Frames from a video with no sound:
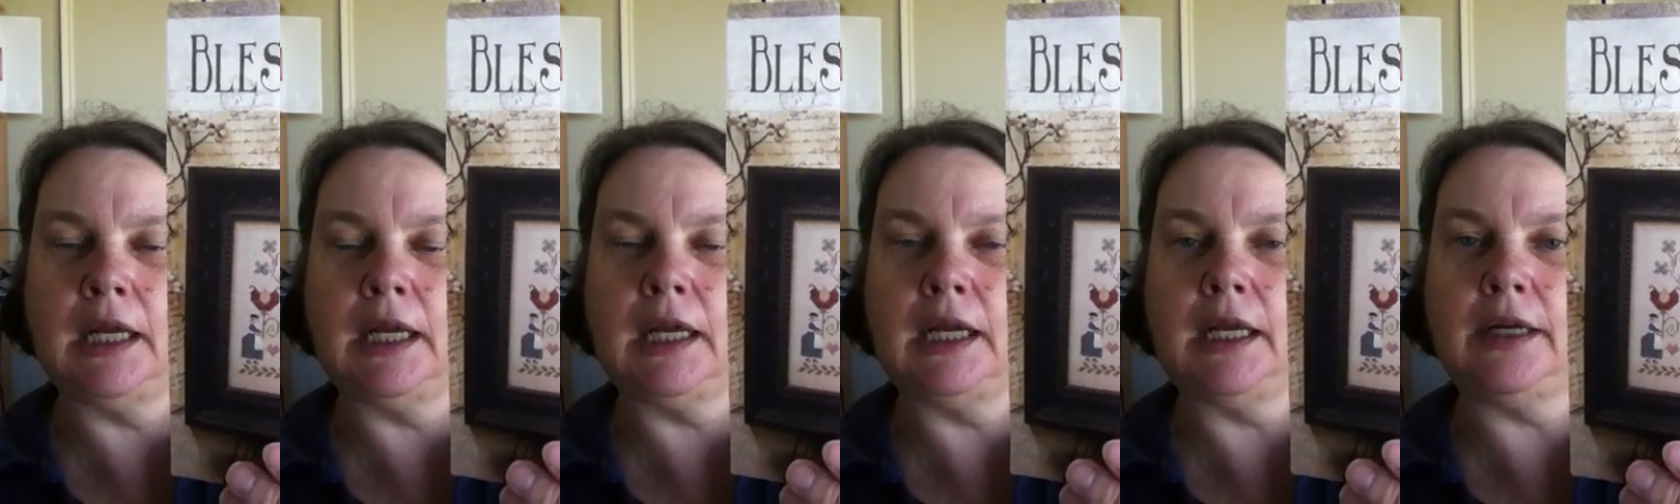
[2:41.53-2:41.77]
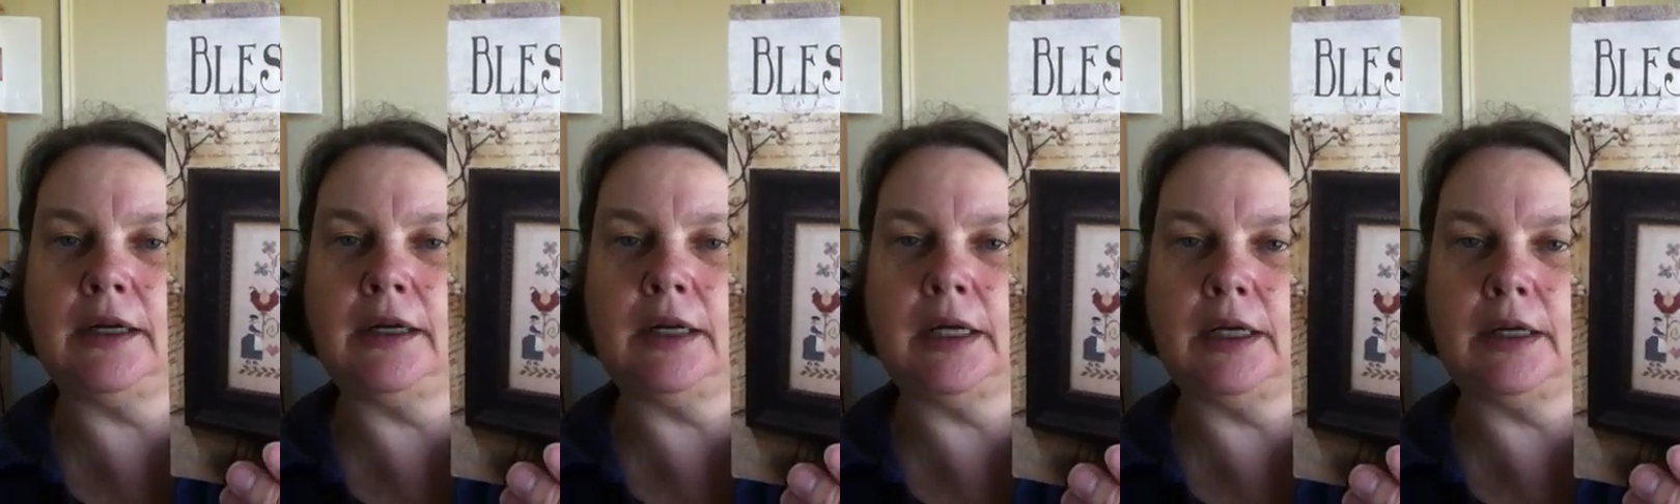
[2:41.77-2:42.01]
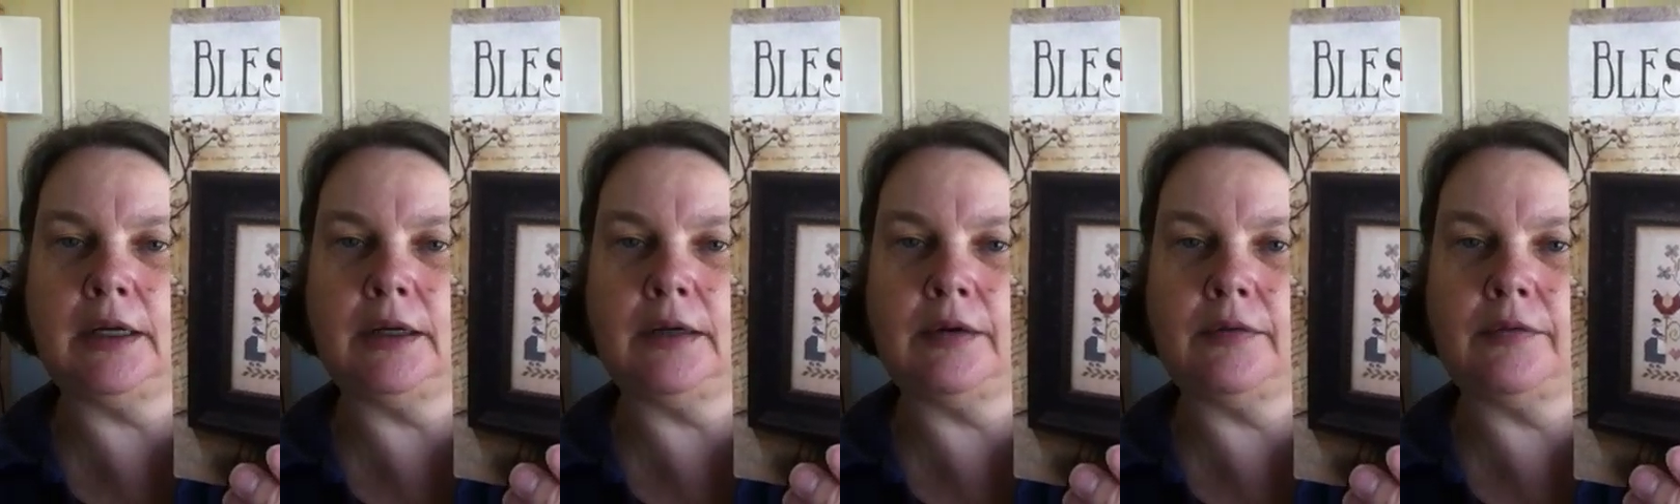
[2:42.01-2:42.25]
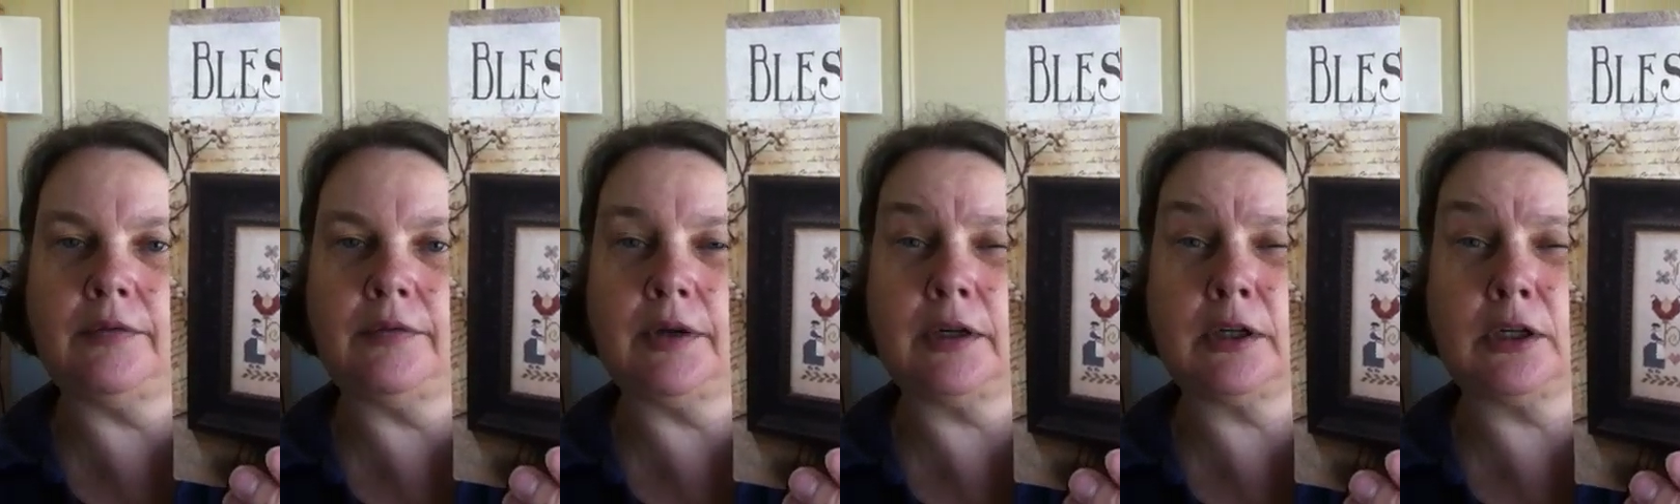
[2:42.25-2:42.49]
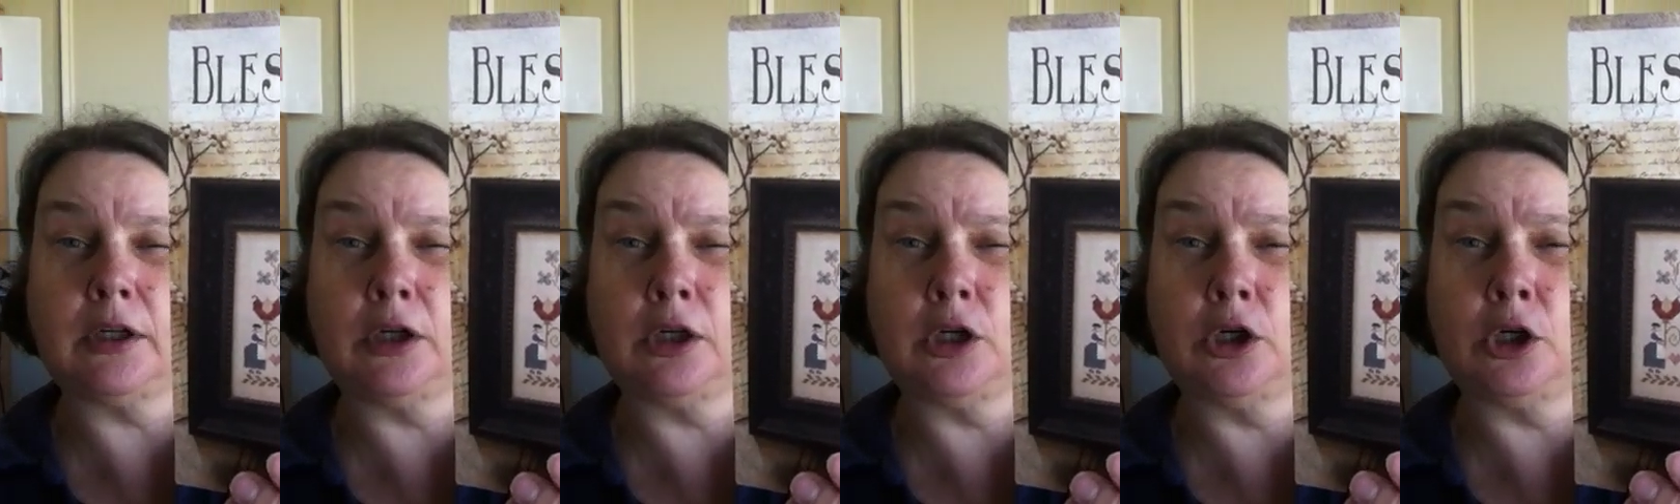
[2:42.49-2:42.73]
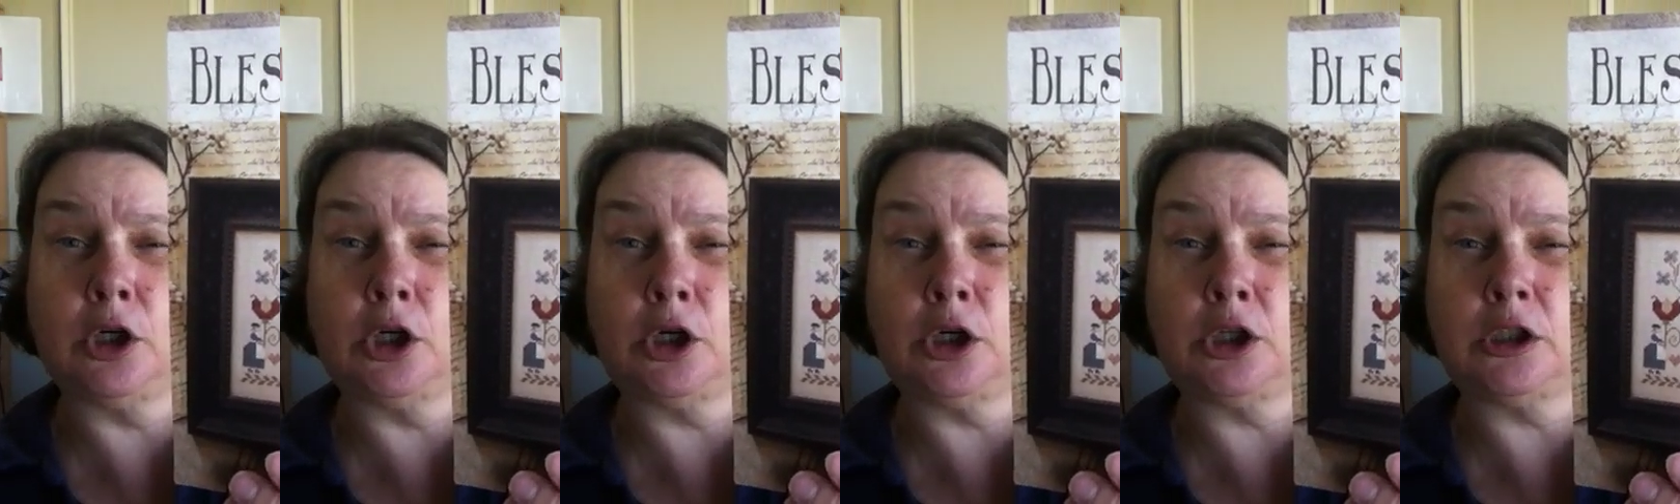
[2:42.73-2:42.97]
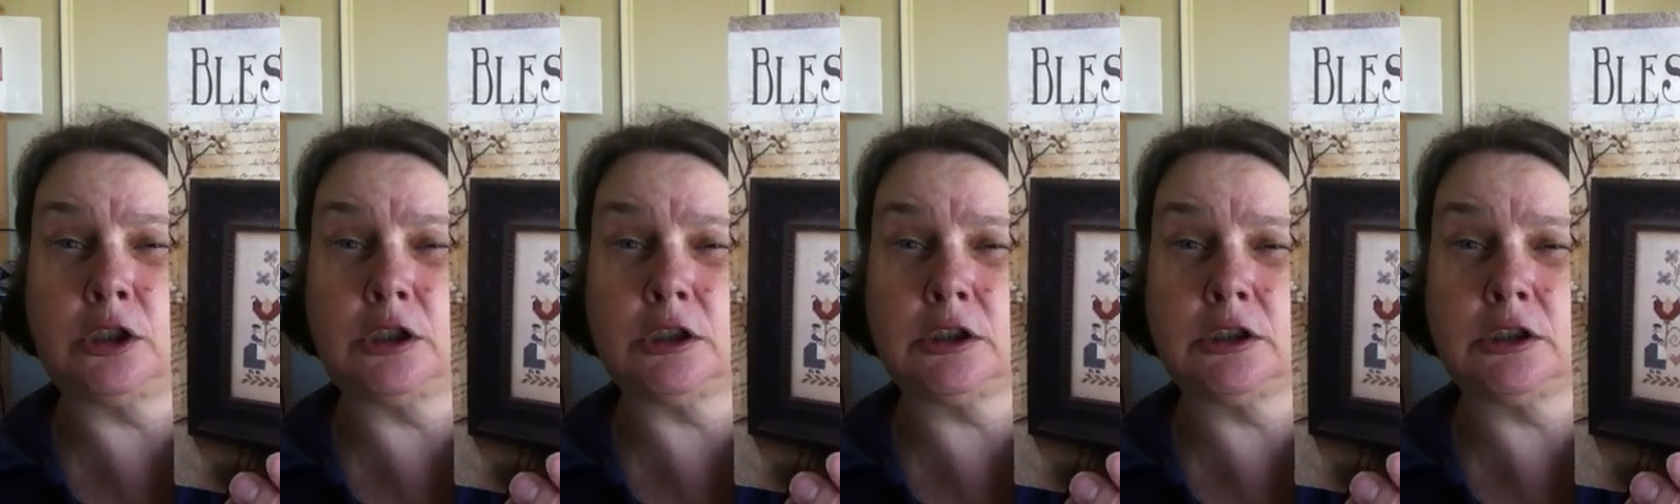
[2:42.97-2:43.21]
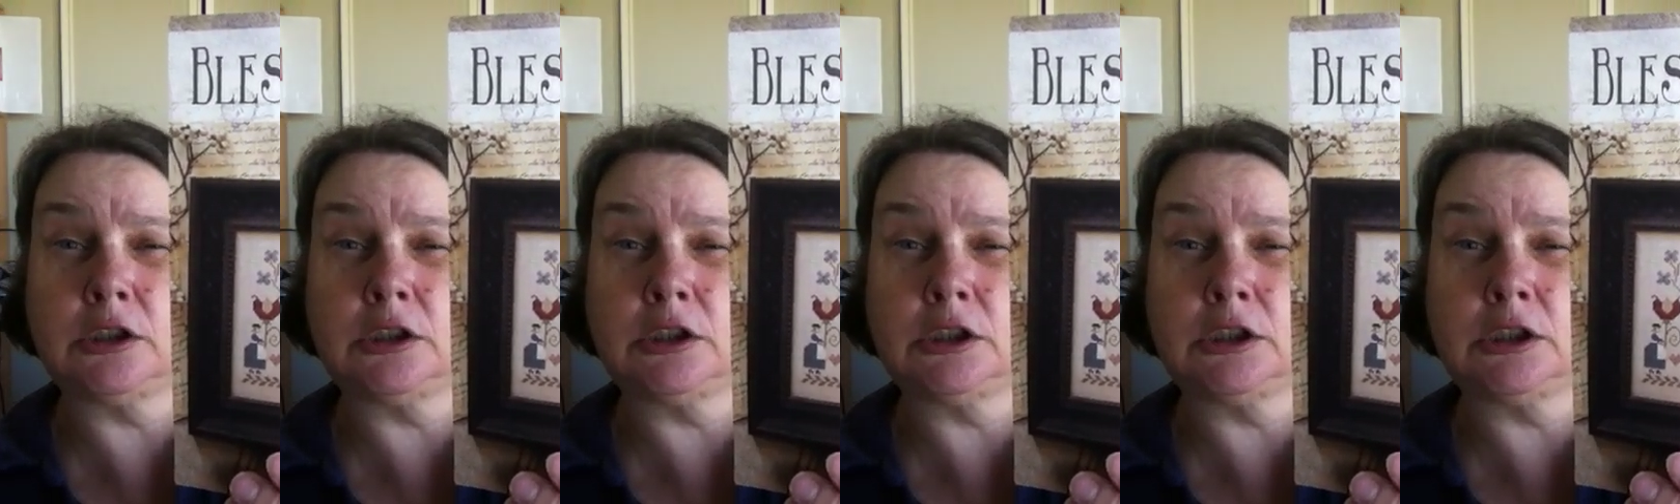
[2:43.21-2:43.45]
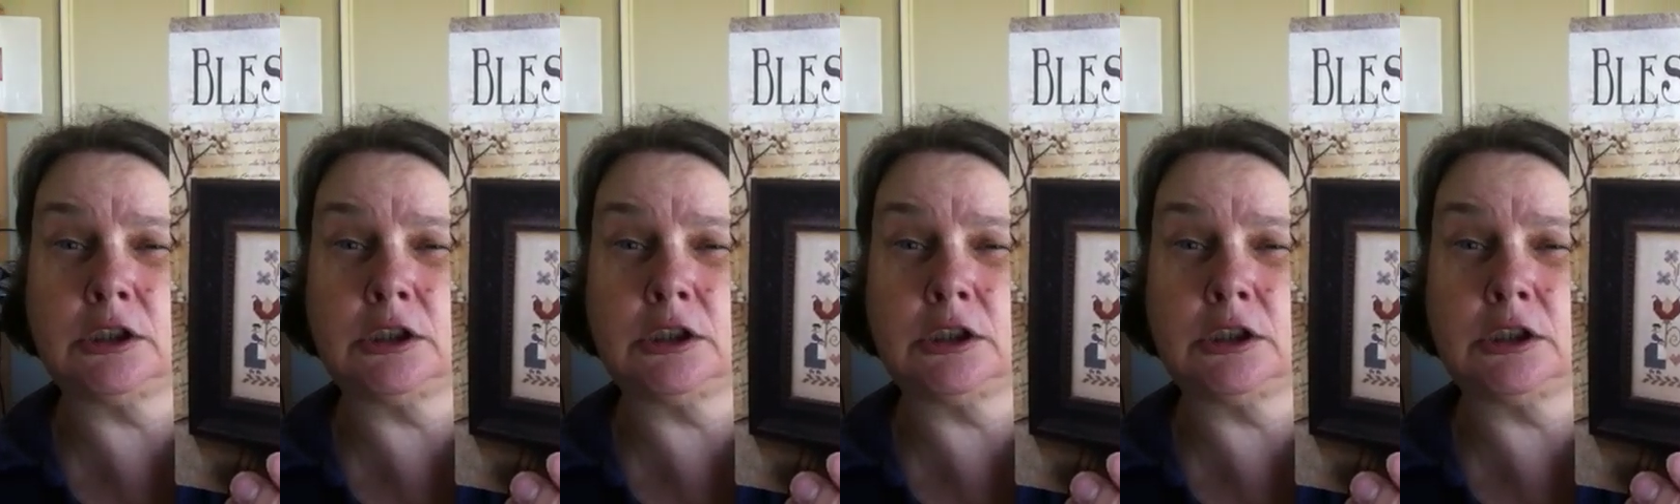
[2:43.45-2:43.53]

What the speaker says: have got,